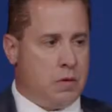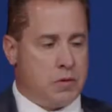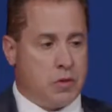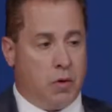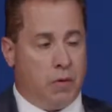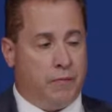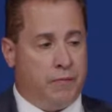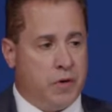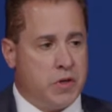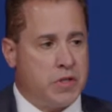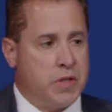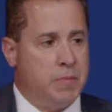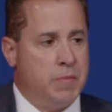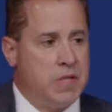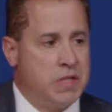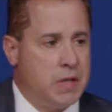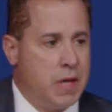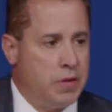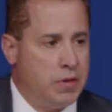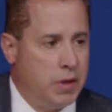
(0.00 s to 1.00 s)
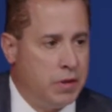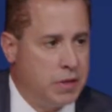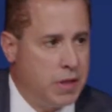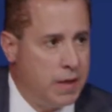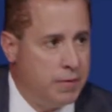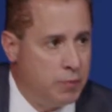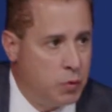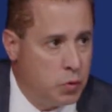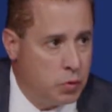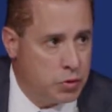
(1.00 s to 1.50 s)
So first, let me say I think
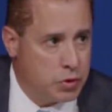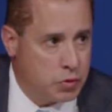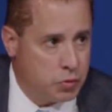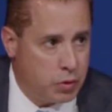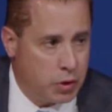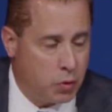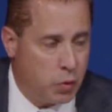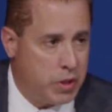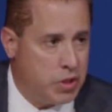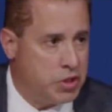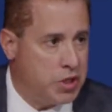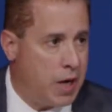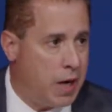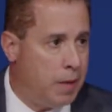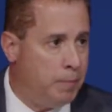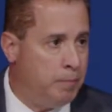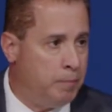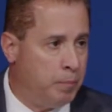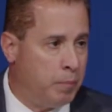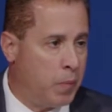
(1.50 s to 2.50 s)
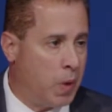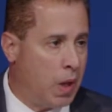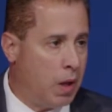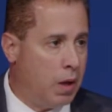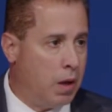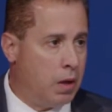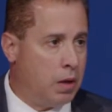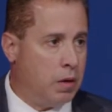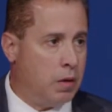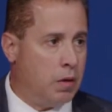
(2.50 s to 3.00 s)
Dave Gould's doing a great job.
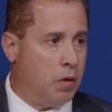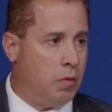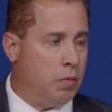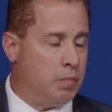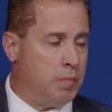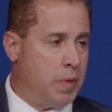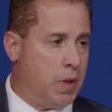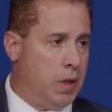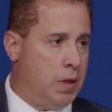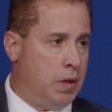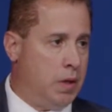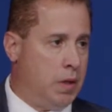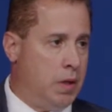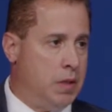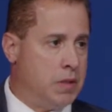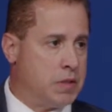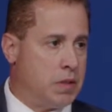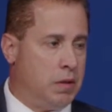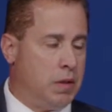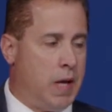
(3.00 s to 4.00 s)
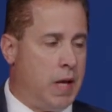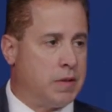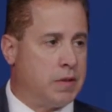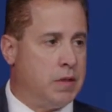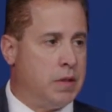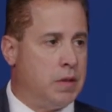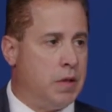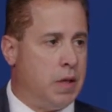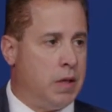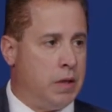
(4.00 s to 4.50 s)
He's
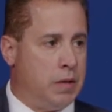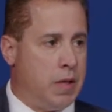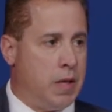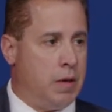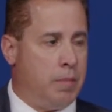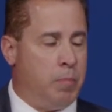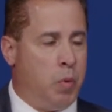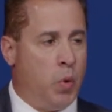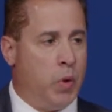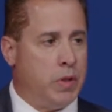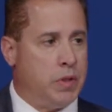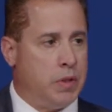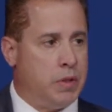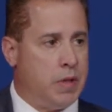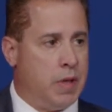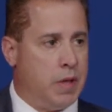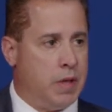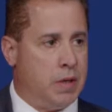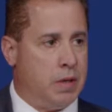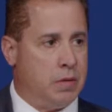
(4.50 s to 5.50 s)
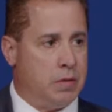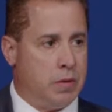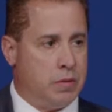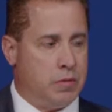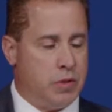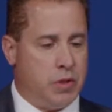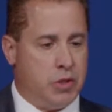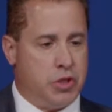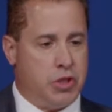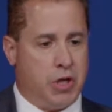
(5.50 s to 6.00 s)
elected and then appointed
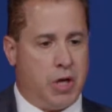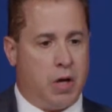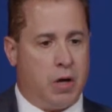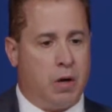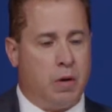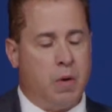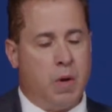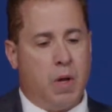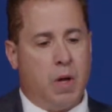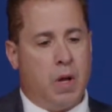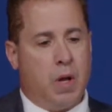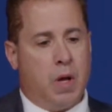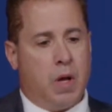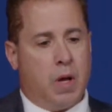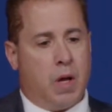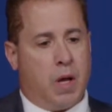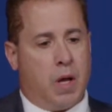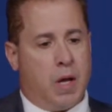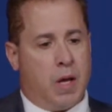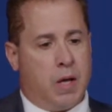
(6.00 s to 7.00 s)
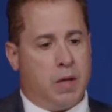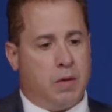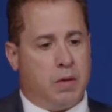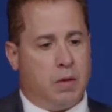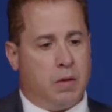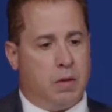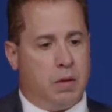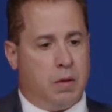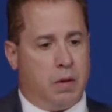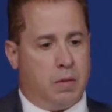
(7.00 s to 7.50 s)
to the chair,
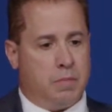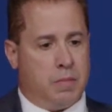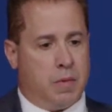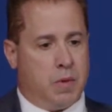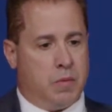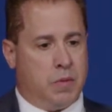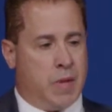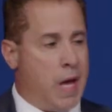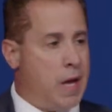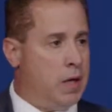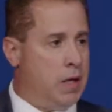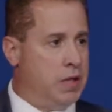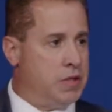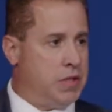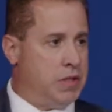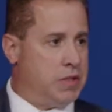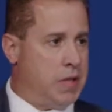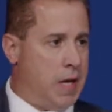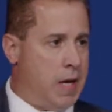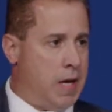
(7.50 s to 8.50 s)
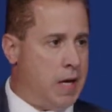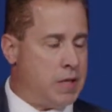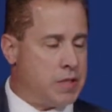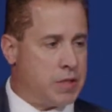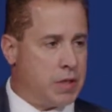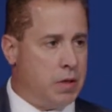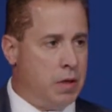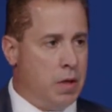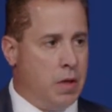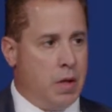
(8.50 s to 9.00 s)
and not an easy
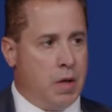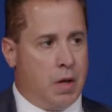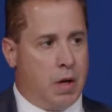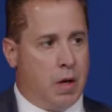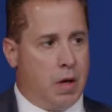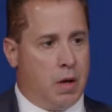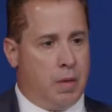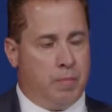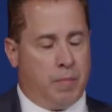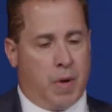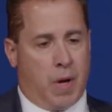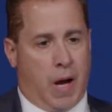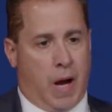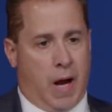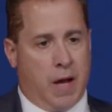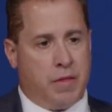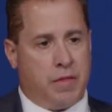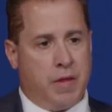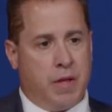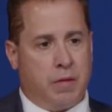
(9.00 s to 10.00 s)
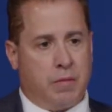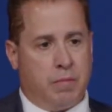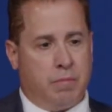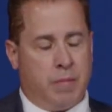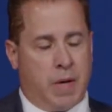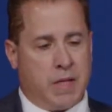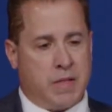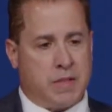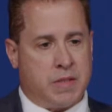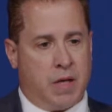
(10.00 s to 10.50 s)
task. I think
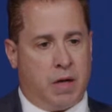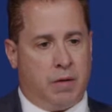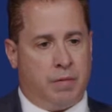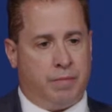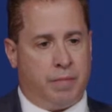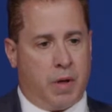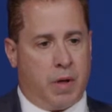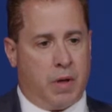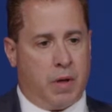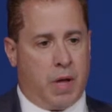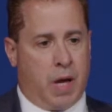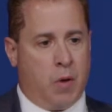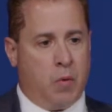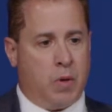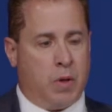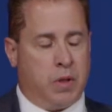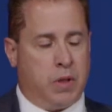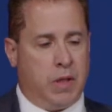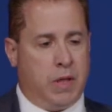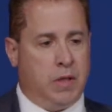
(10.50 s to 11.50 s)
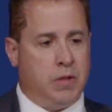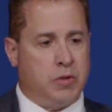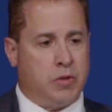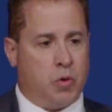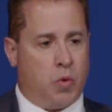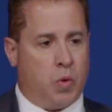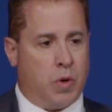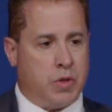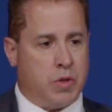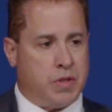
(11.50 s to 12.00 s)
myself, I would lean
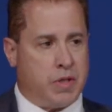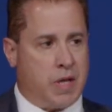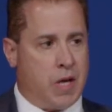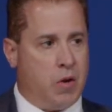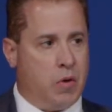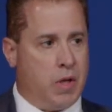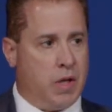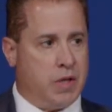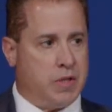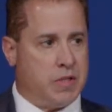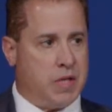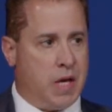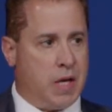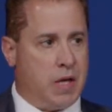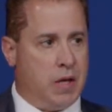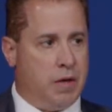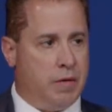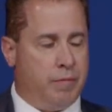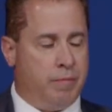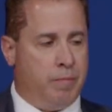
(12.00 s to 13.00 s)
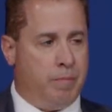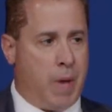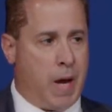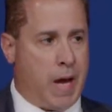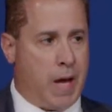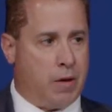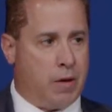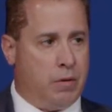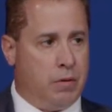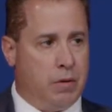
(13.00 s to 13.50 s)
towards the county executive
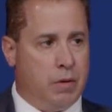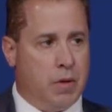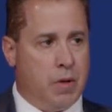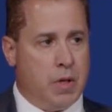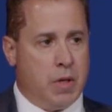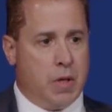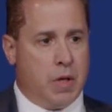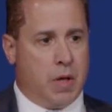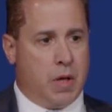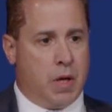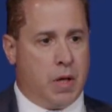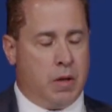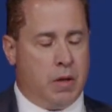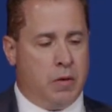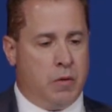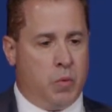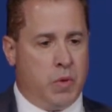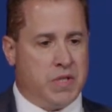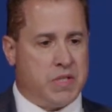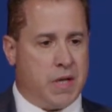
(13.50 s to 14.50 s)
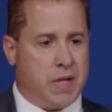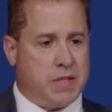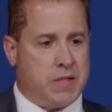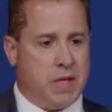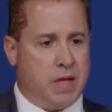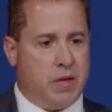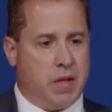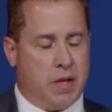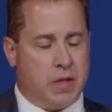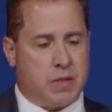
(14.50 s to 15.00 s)
model, and the reason I
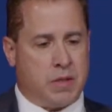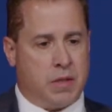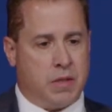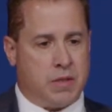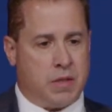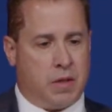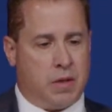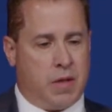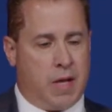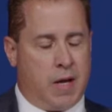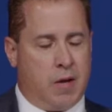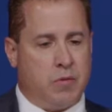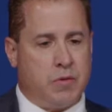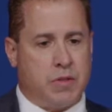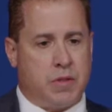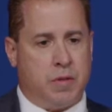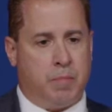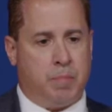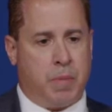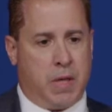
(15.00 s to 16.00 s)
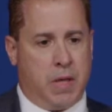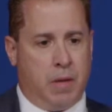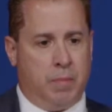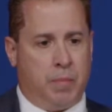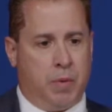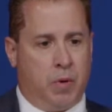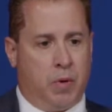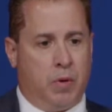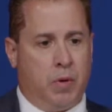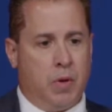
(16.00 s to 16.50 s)
say that is because it allows the
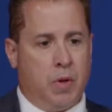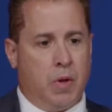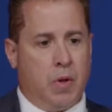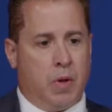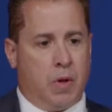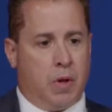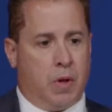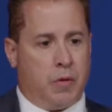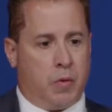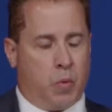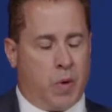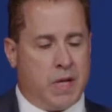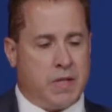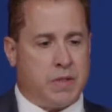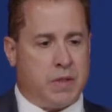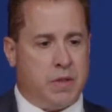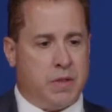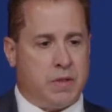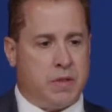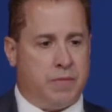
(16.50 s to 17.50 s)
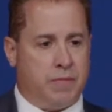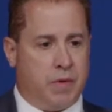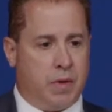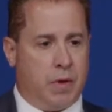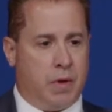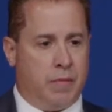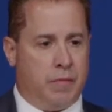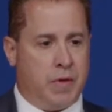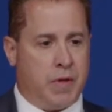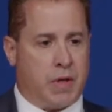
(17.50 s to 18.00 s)
people, the residents
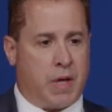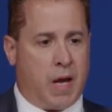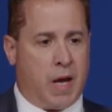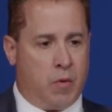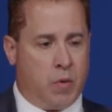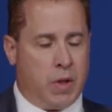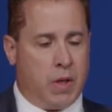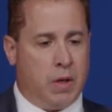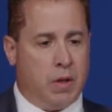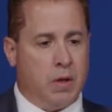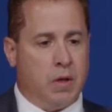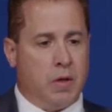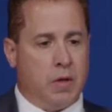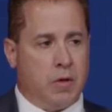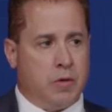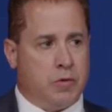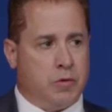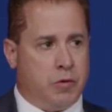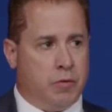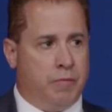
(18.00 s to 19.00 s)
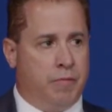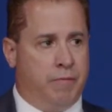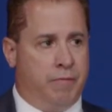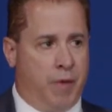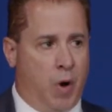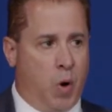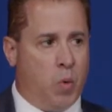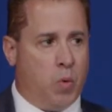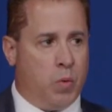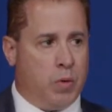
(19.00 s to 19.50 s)
of the county, to
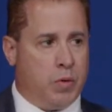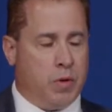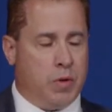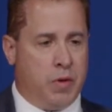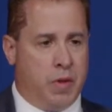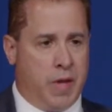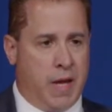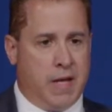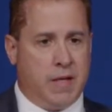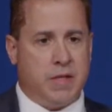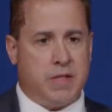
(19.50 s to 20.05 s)
vote. They